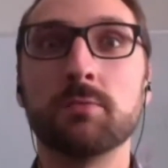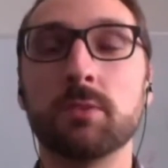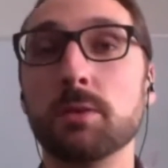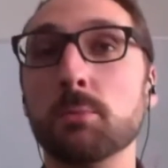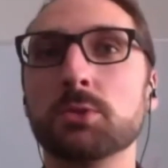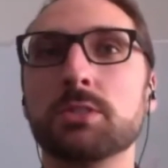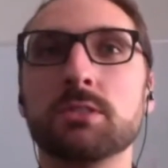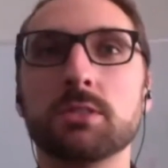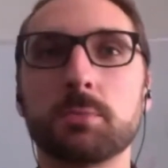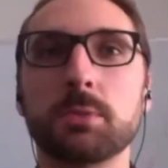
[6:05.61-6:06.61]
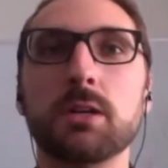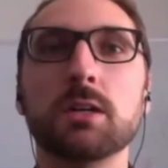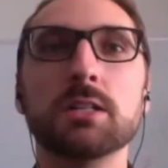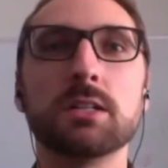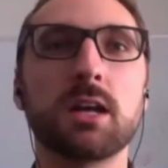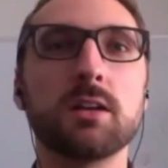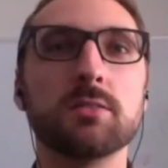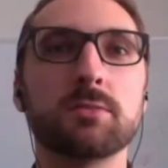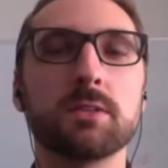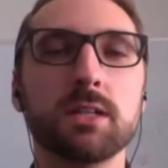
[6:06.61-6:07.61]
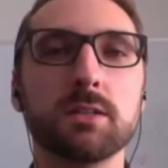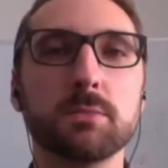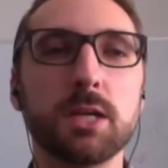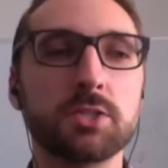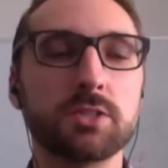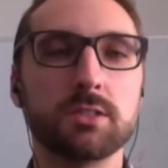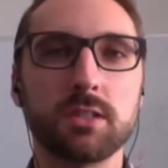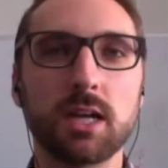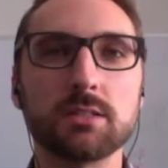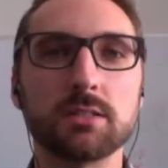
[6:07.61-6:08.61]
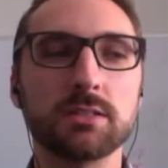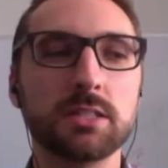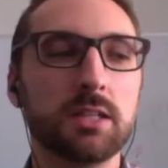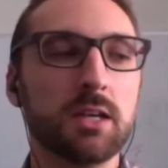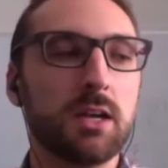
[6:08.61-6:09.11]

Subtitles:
very multidisciplinary kind of nature to that degree.